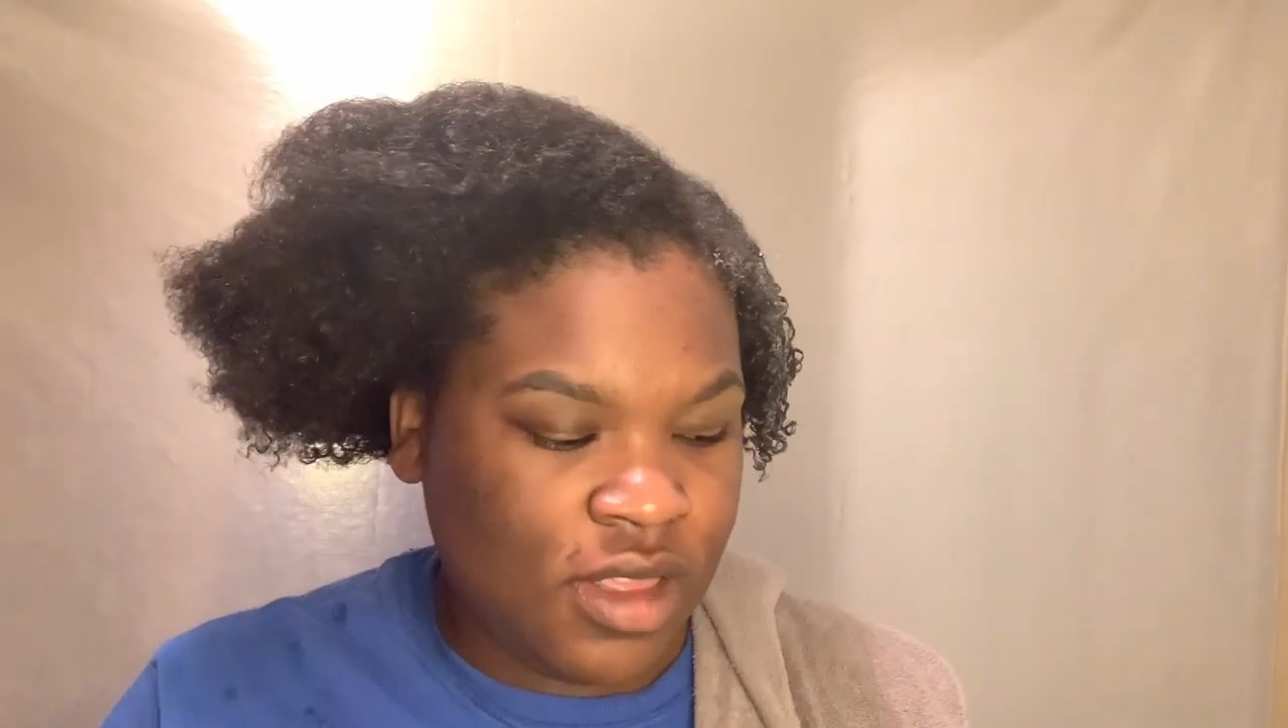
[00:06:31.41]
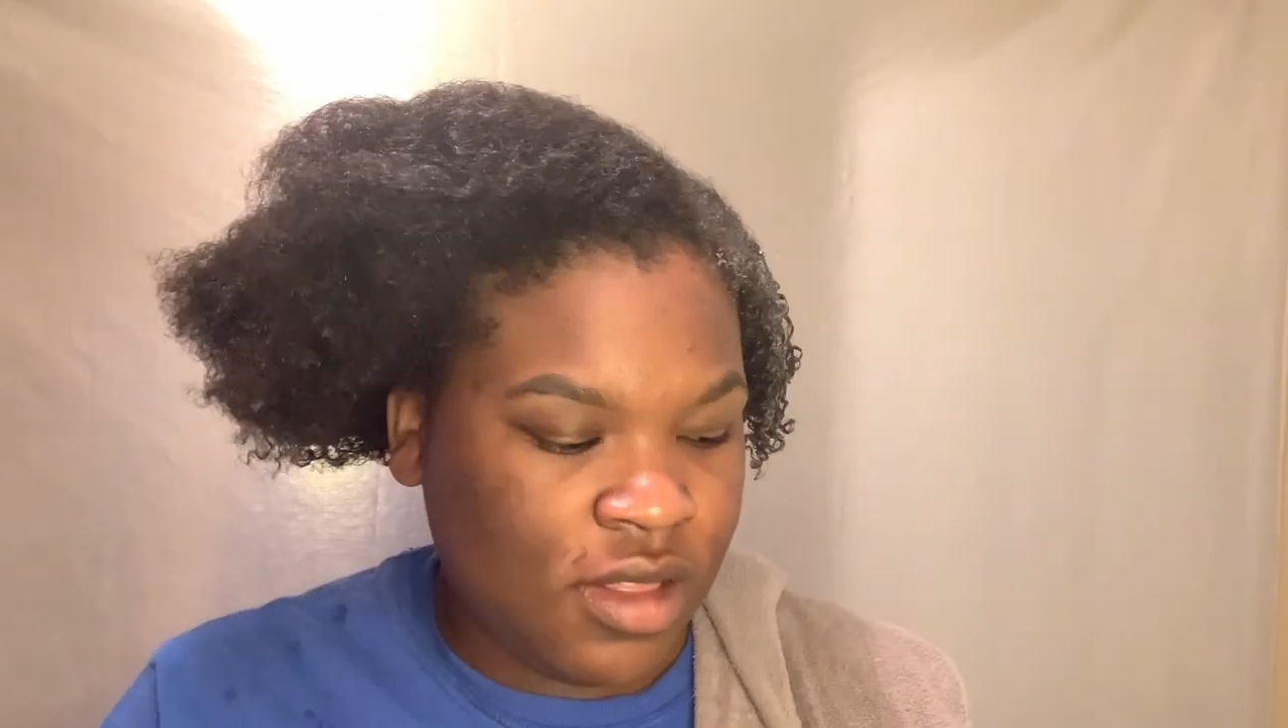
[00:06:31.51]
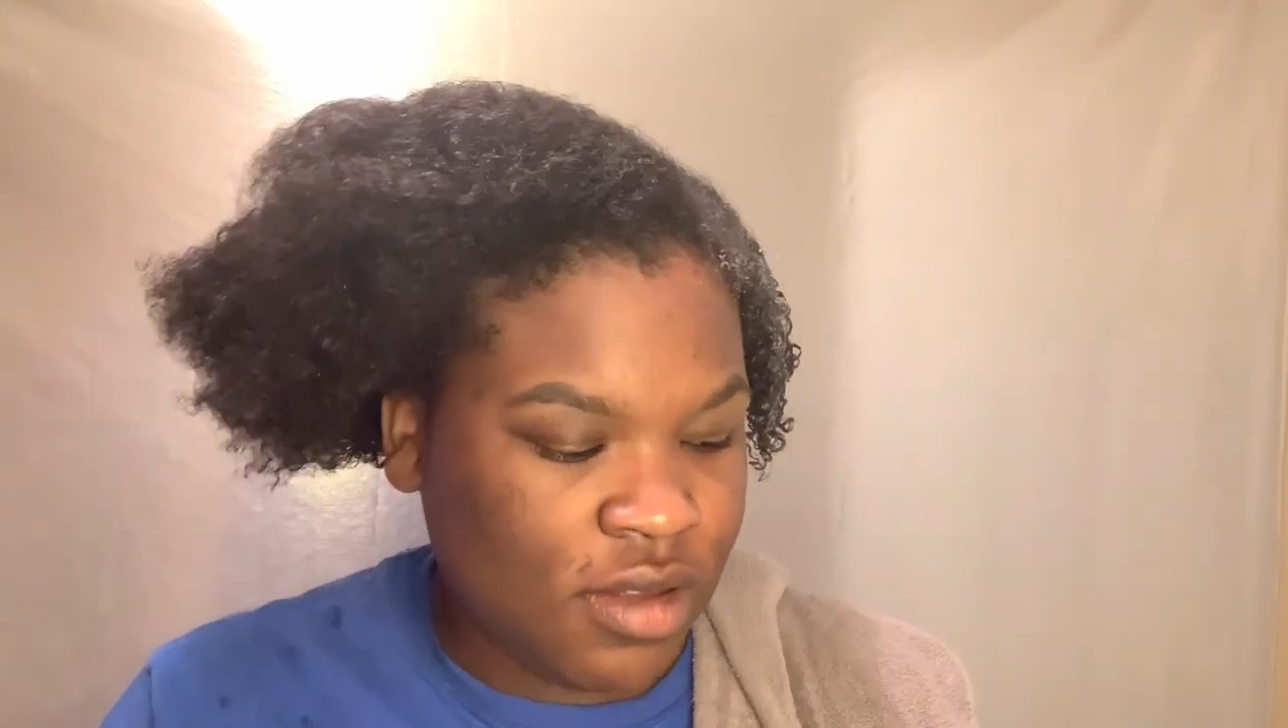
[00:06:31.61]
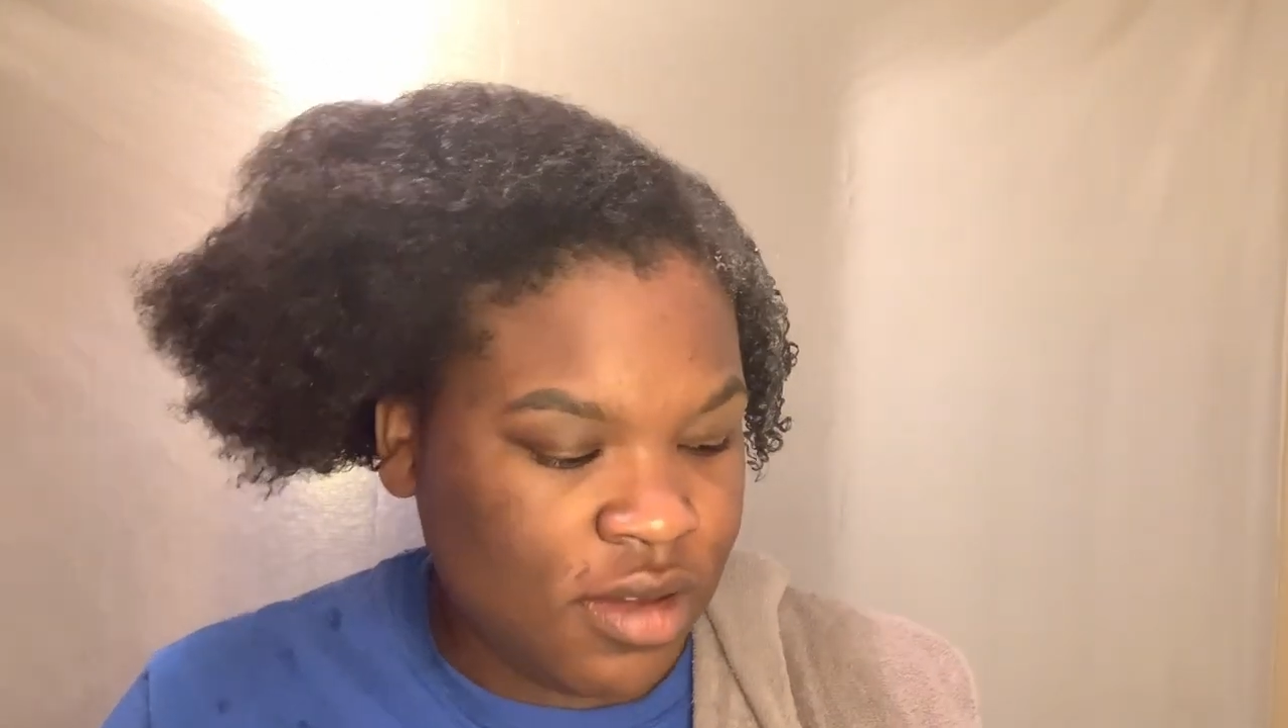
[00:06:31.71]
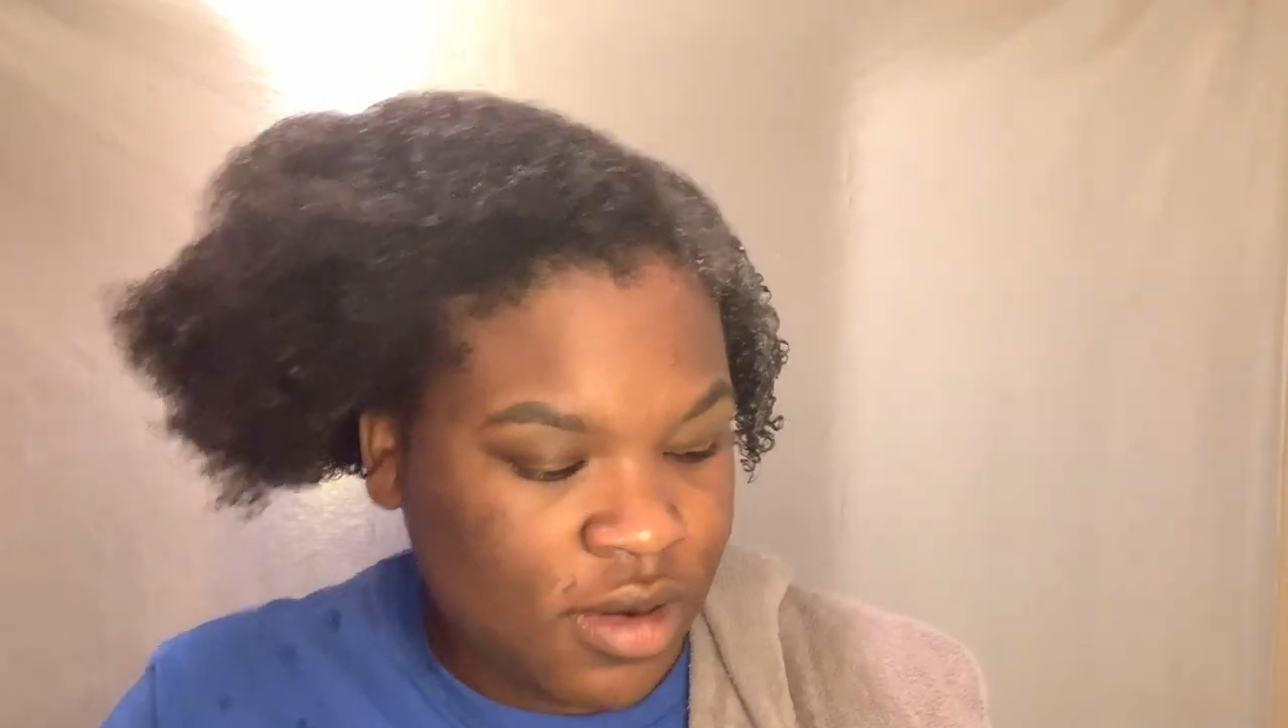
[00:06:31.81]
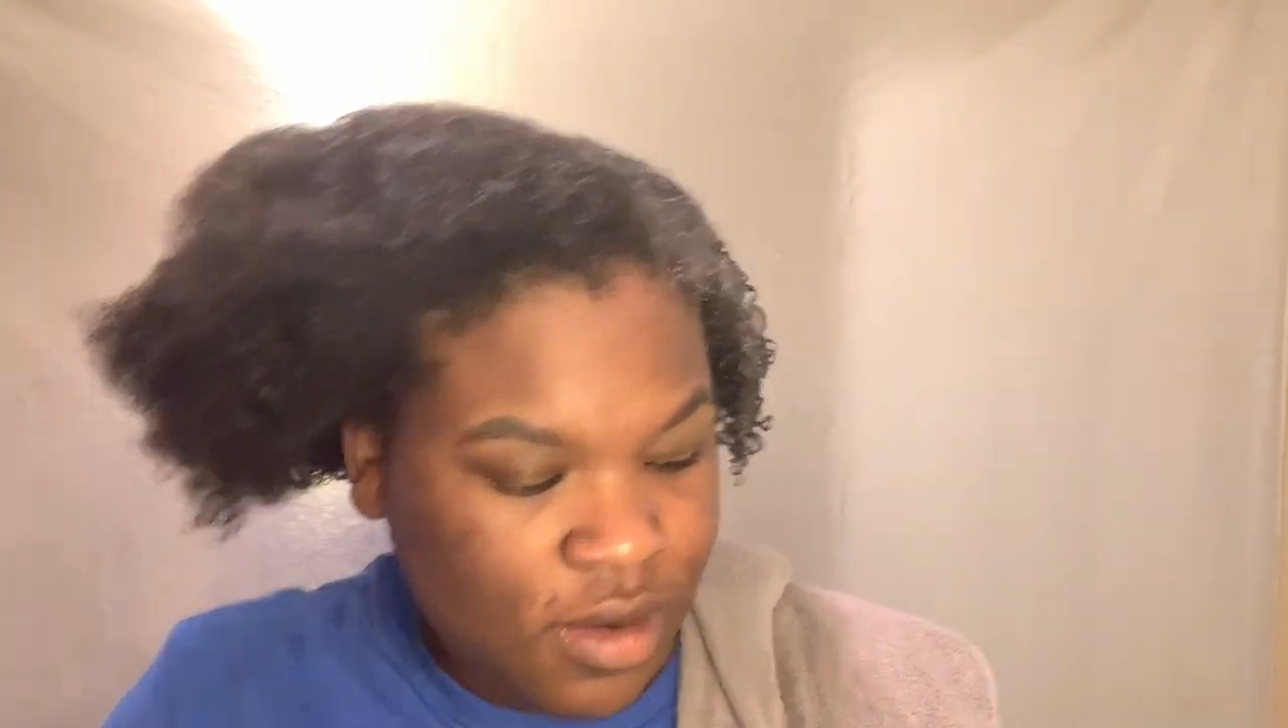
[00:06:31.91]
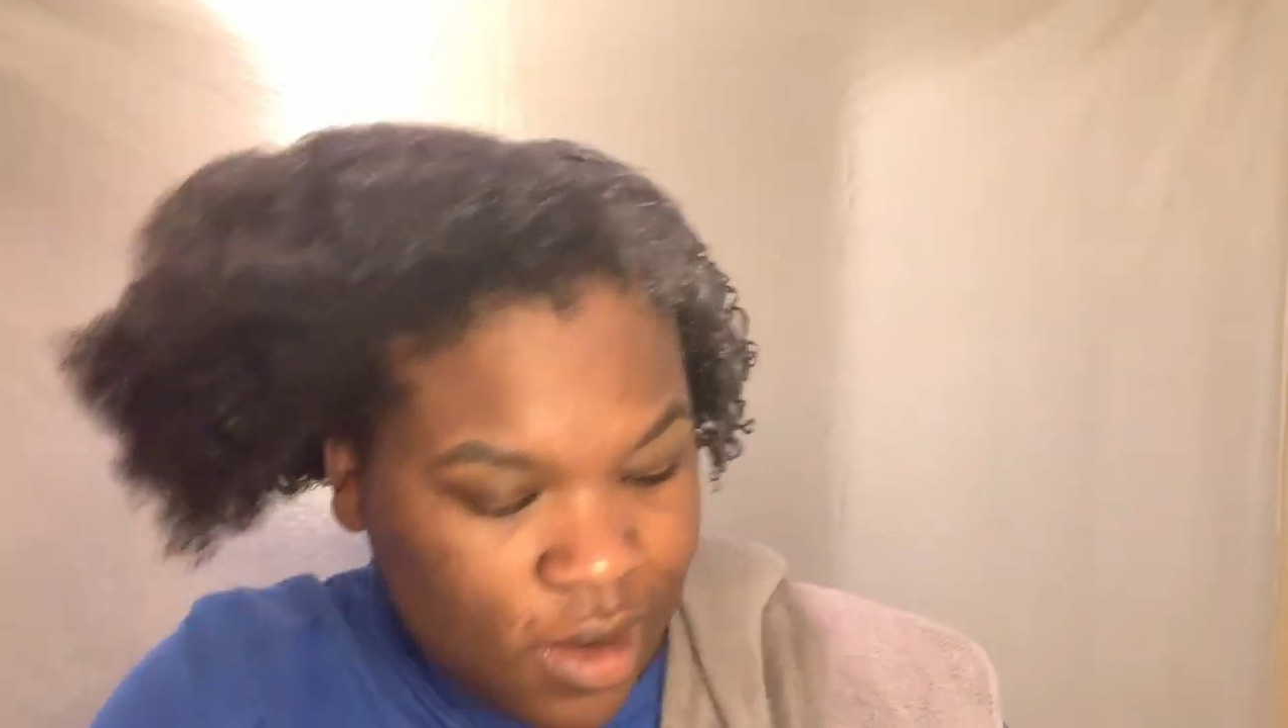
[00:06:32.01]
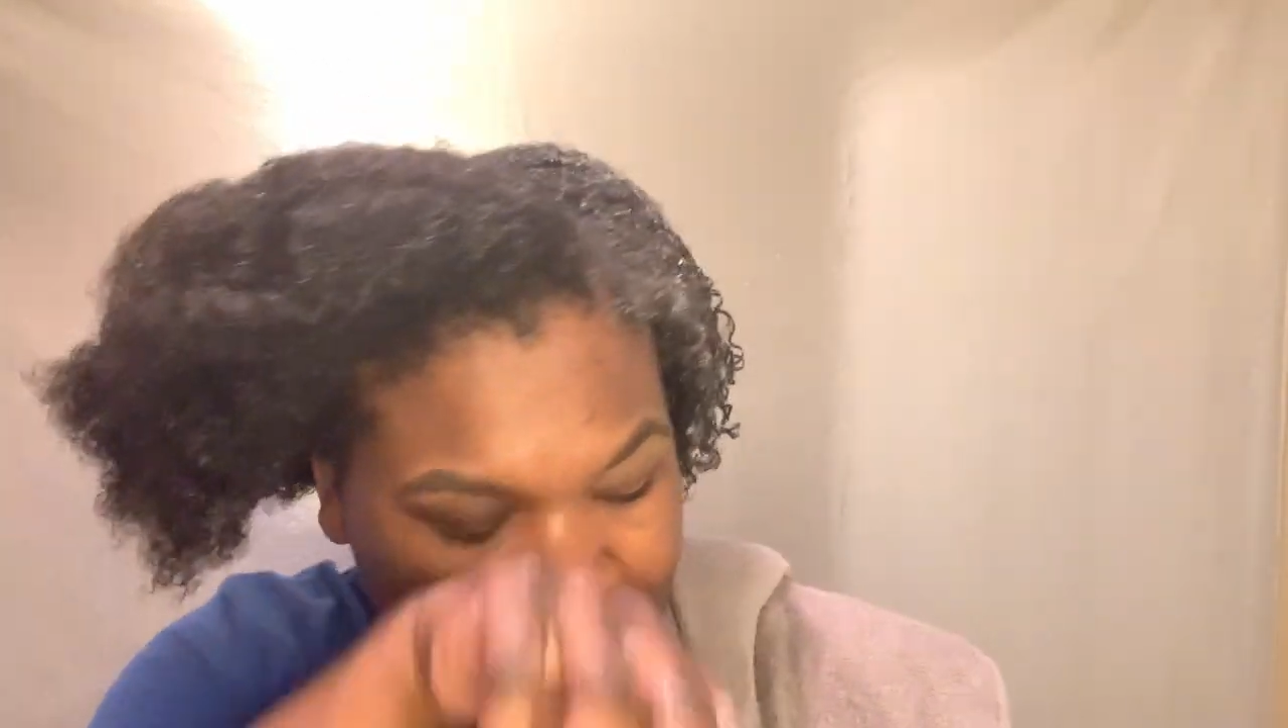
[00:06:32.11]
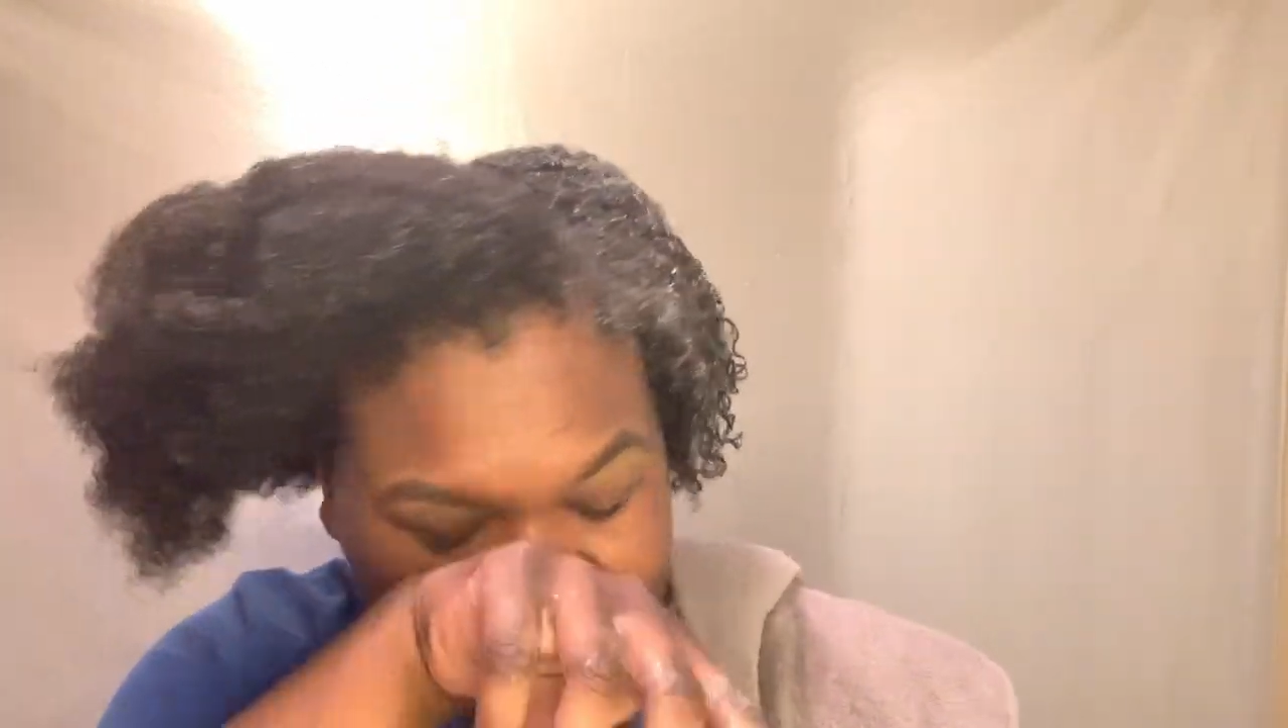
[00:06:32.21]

Teezer